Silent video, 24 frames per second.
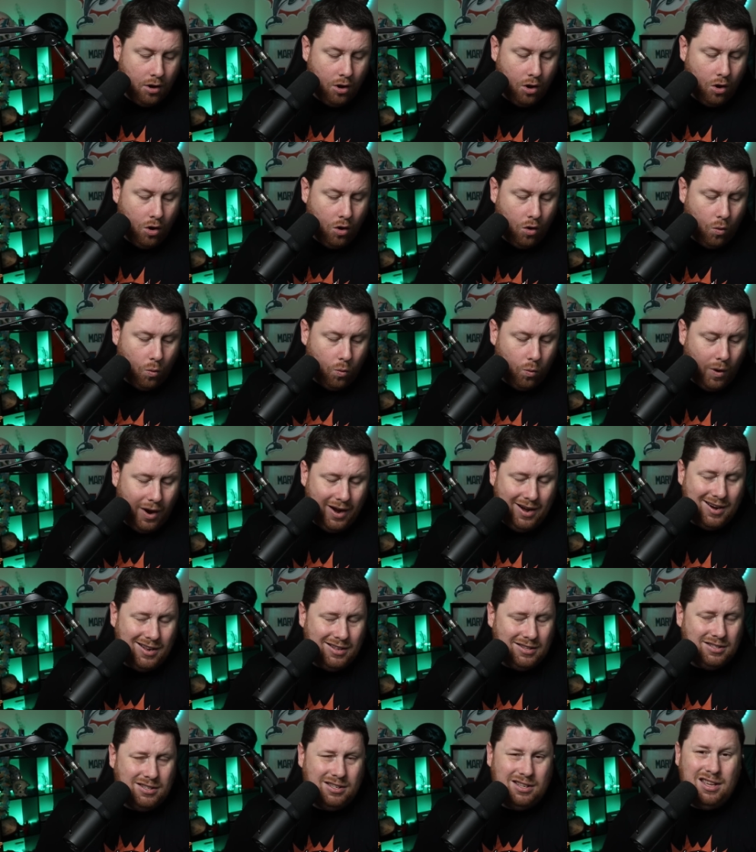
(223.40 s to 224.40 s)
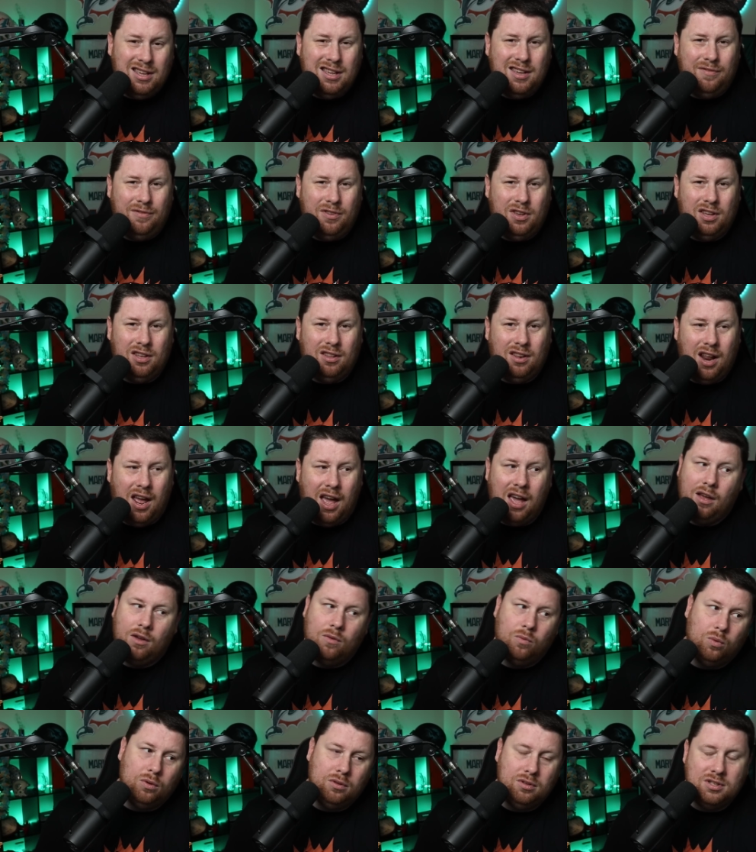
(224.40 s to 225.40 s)
why not see if you could? Hey,
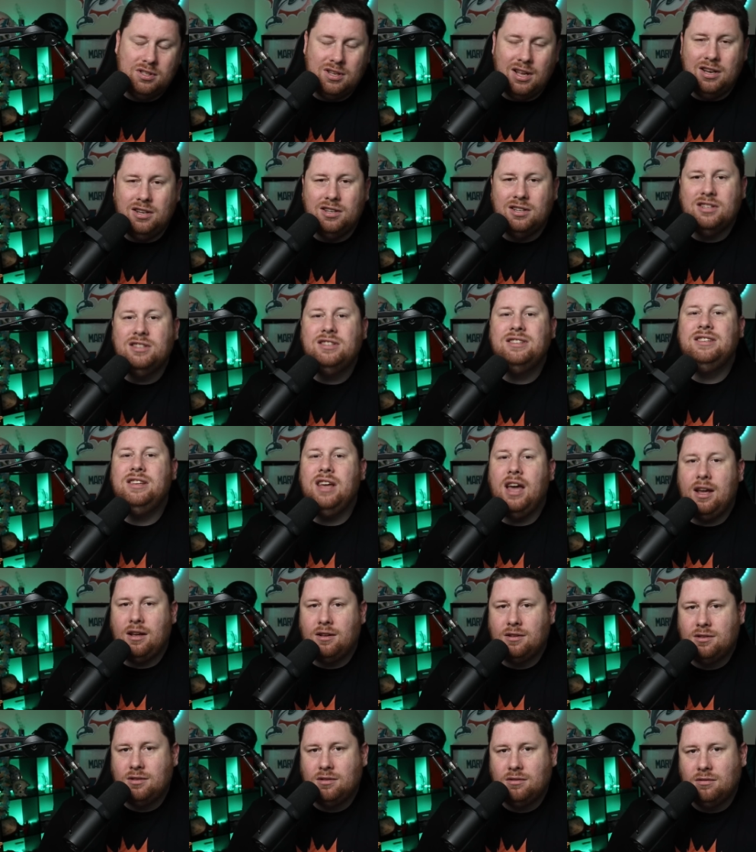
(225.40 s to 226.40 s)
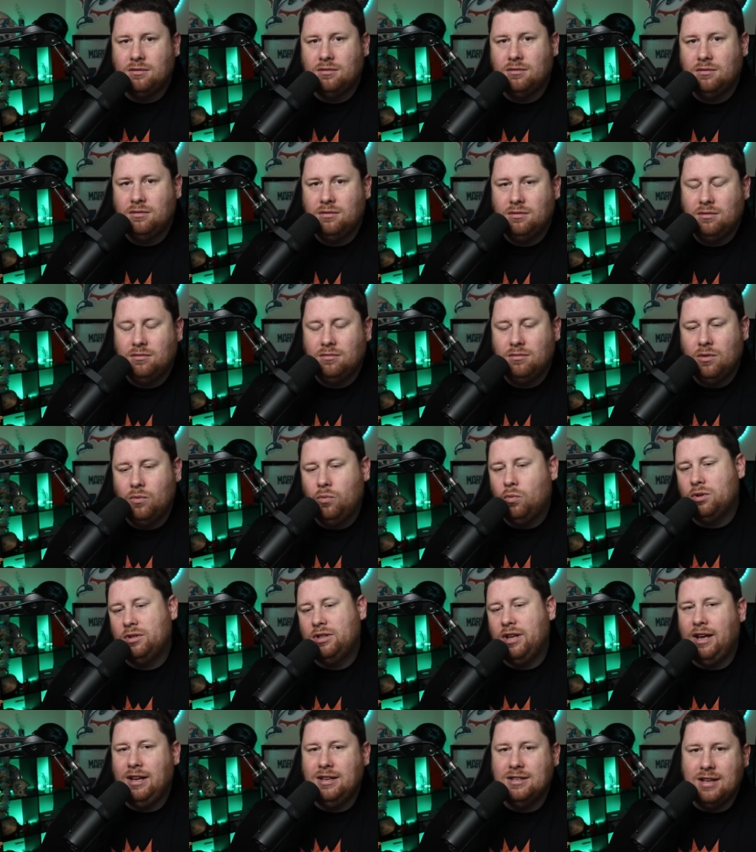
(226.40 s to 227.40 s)
we'll send you a sixth and we'll
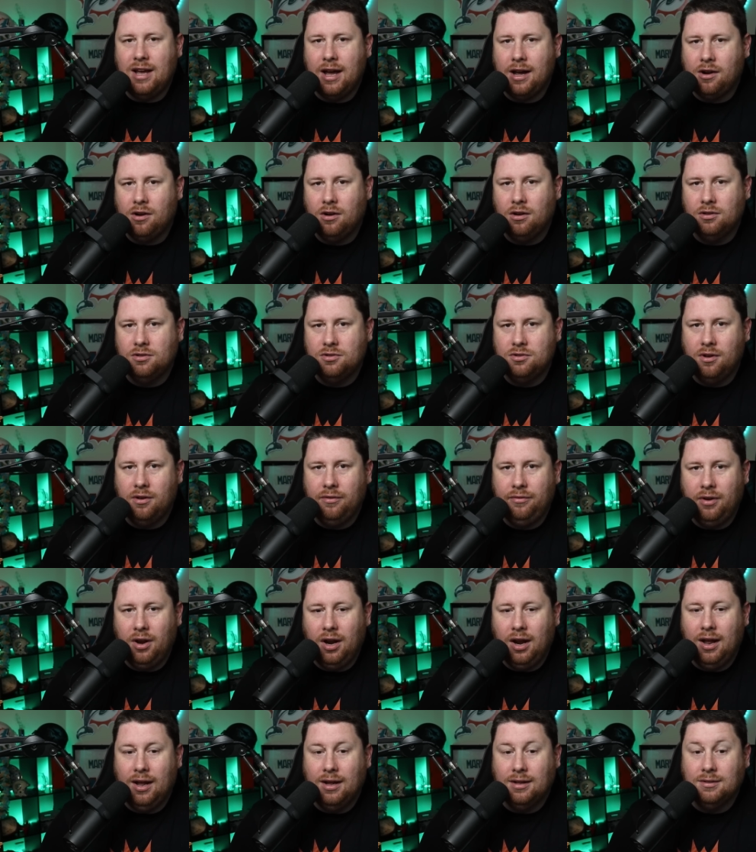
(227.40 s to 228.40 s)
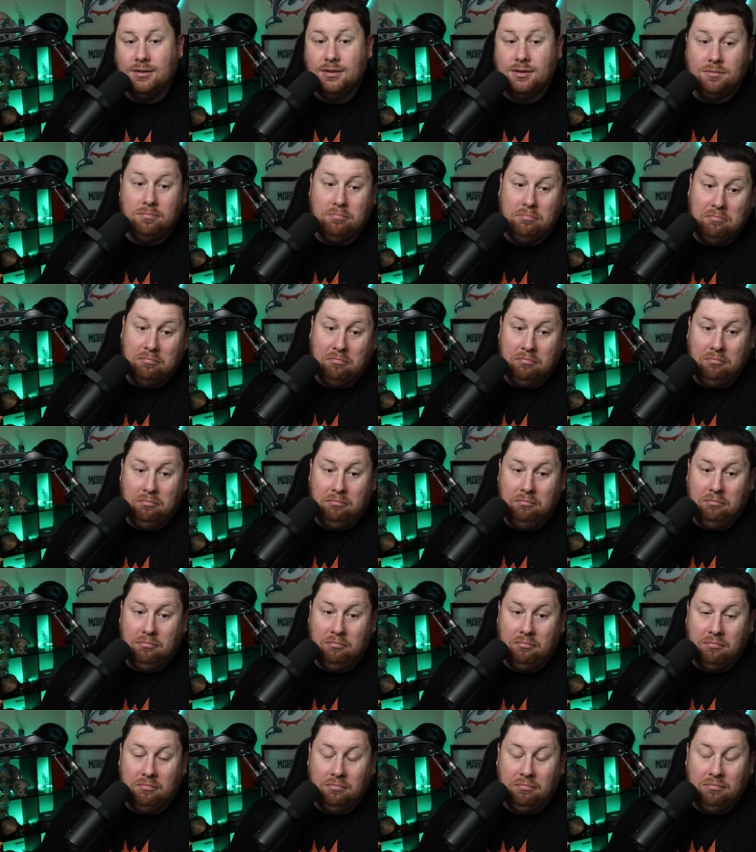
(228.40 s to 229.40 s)
take Zach Ertz off your hands.
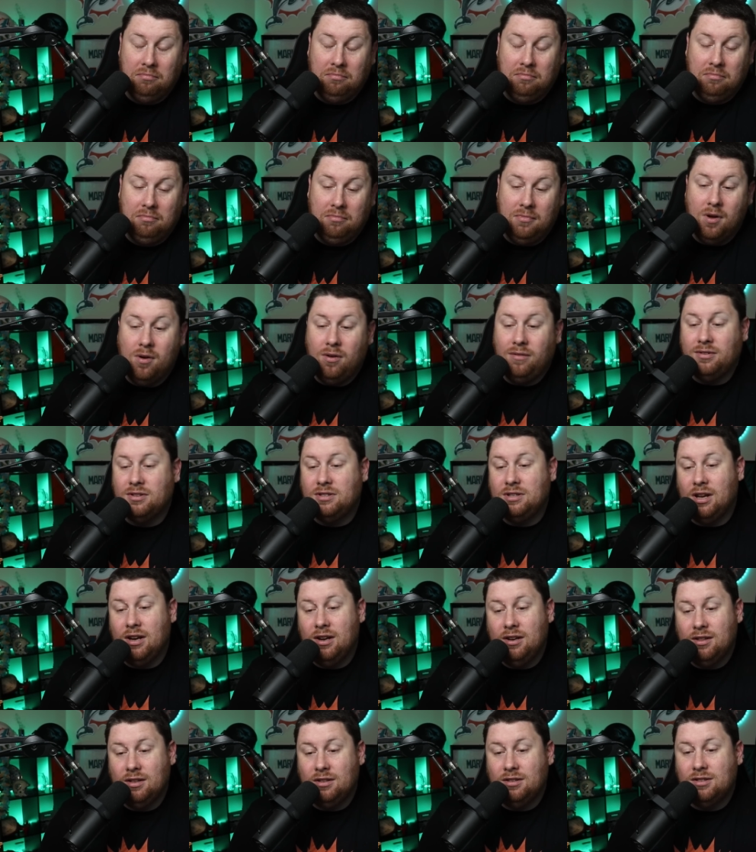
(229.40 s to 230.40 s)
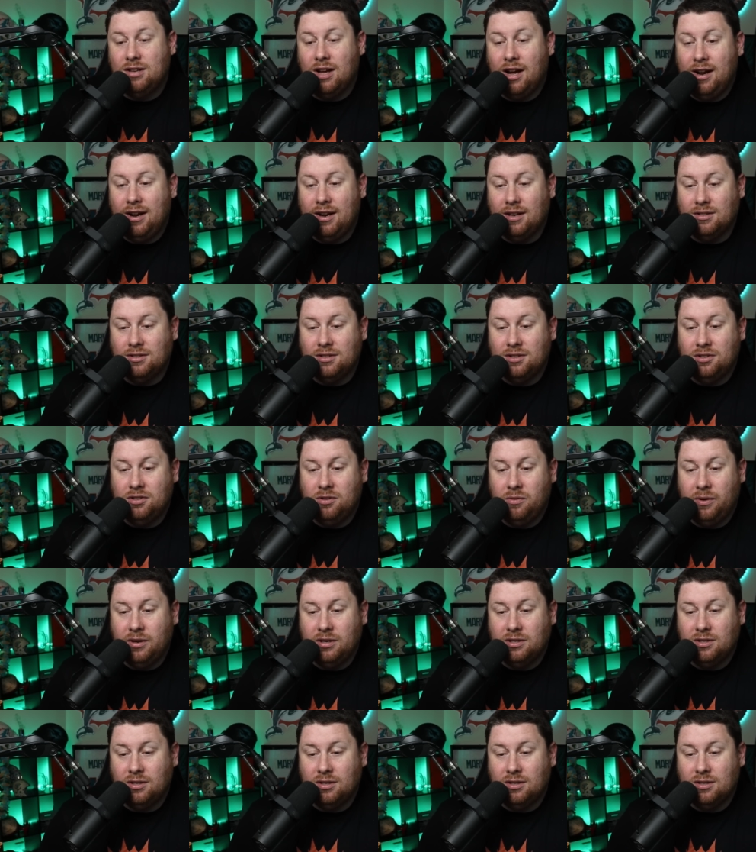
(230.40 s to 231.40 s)
And all of a sudden, your tight end
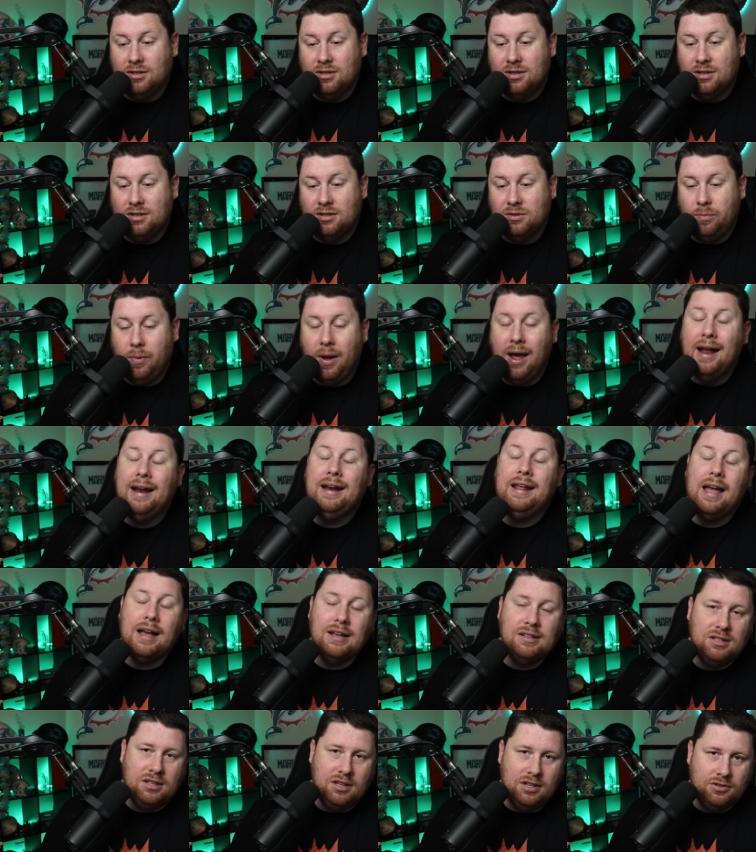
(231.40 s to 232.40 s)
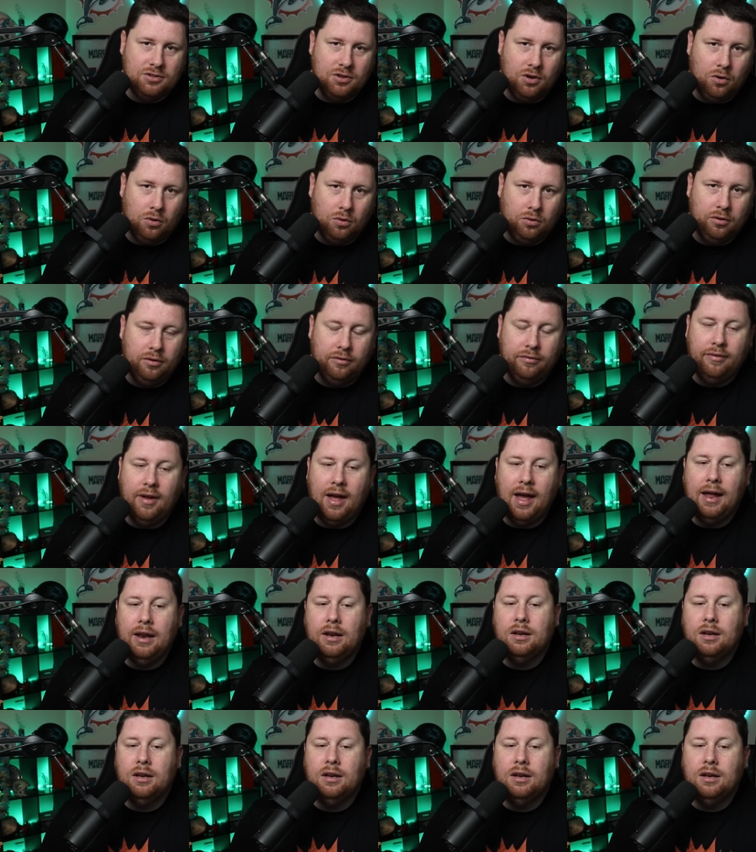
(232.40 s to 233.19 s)
situation isn't as bad. Yes, he's an older vet,